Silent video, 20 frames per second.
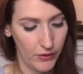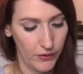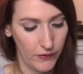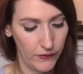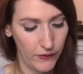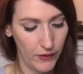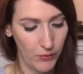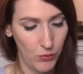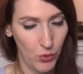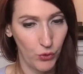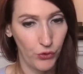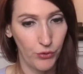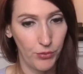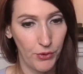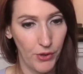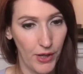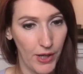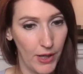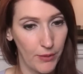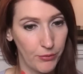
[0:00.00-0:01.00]
see
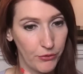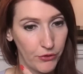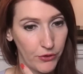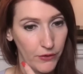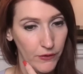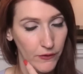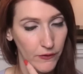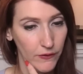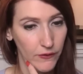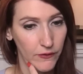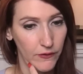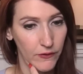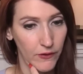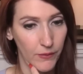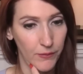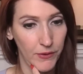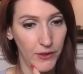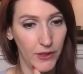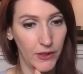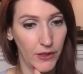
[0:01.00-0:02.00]
multiple options
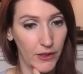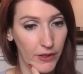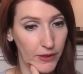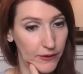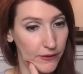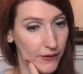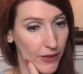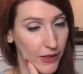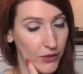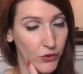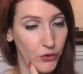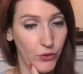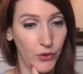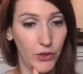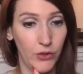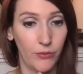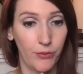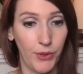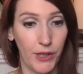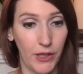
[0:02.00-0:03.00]
something and and you
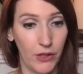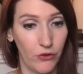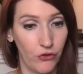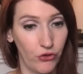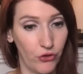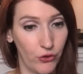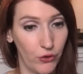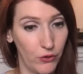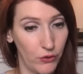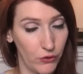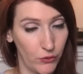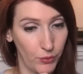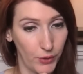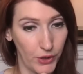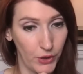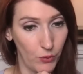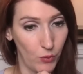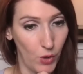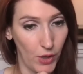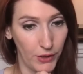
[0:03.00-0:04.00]
can pick and choose what
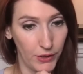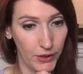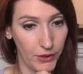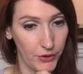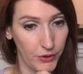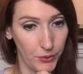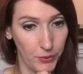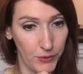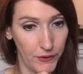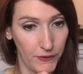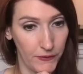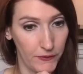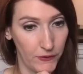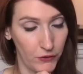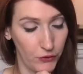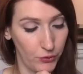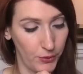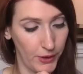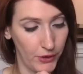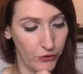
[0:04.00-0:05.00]
you want here with the
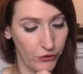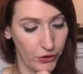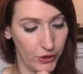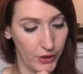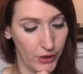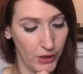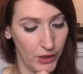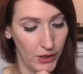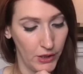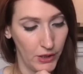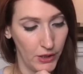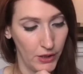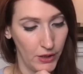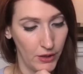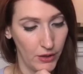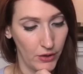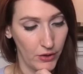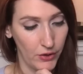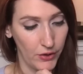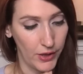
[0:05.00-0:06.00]
situation
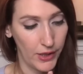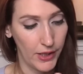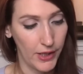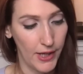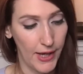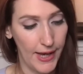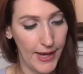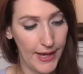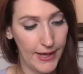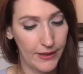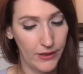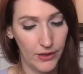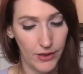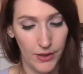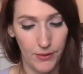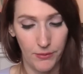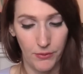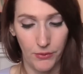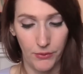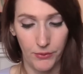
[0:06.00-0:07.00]
all right and
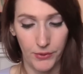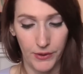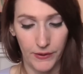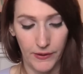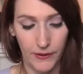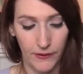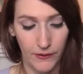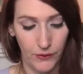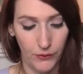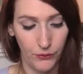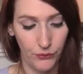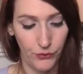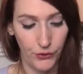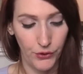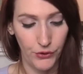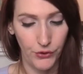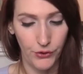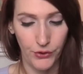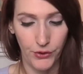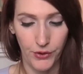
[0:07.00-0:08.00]
um, we can go
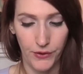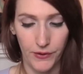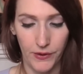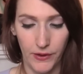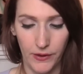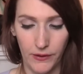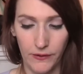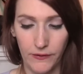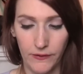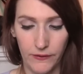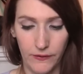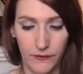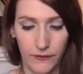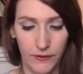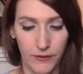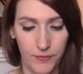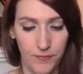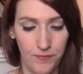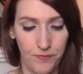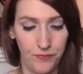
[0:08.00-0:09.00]
further on this
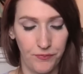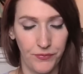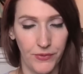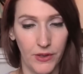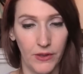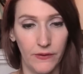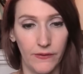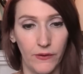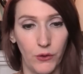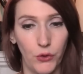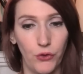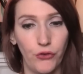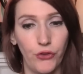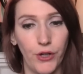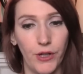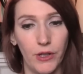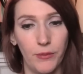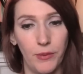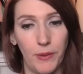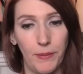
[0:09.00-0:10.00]
so you're
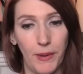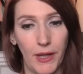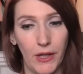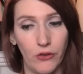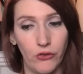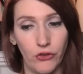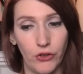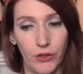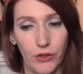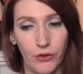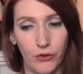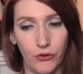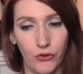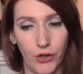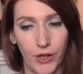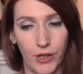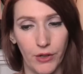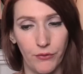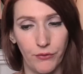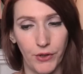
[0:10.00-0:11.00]
trying to be patient, you're
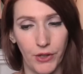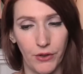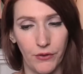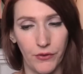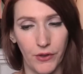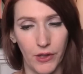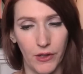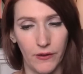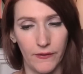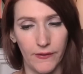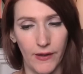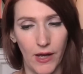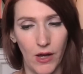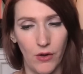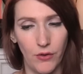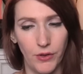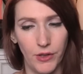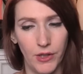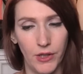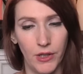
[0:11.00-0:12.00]
trying to figure things
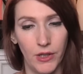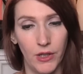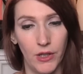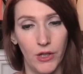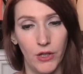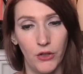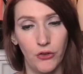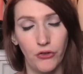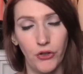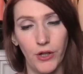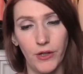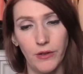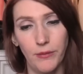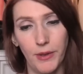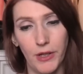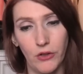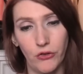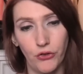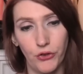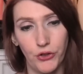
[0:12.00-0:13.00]
out, you're trying to
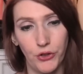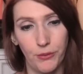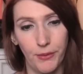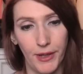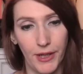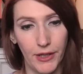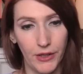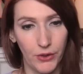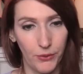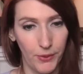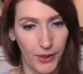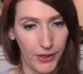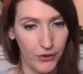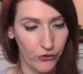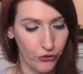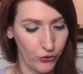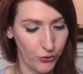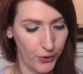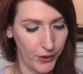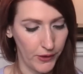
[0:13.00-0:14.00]
make sure you're making the right
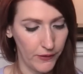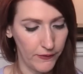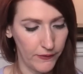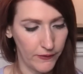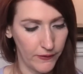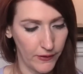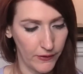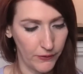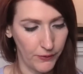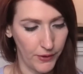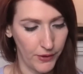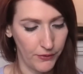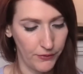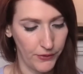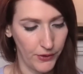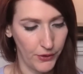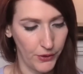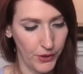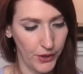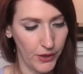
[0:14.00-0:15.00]
choice. That's what I
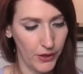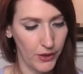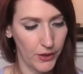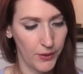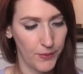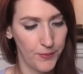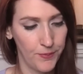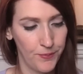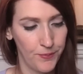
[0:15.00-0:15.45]
feel like.